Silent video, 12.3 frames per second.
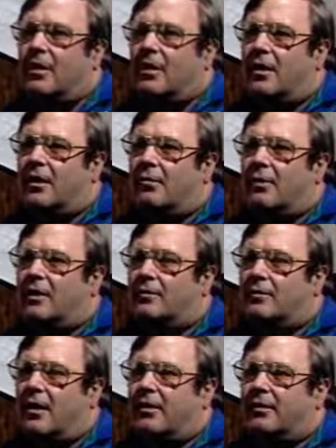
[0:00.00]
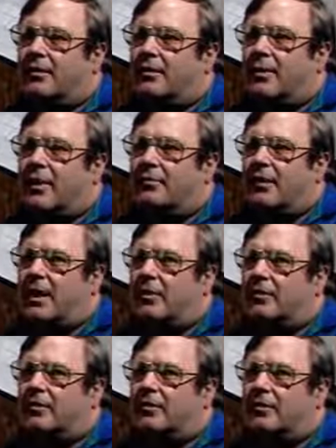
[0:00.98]
Retroviruses being
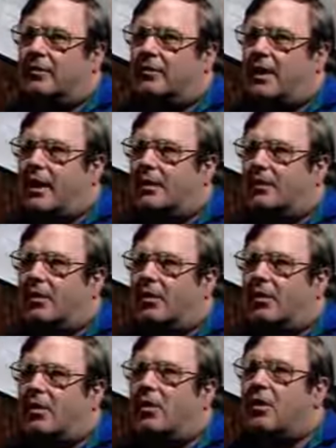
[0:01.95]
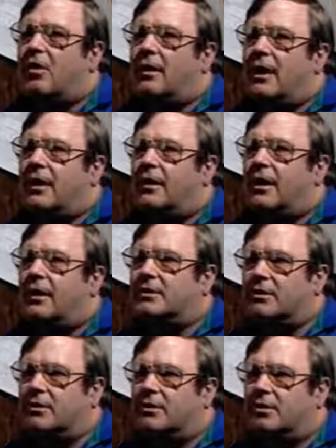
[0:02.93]
viruses that are RNA in nature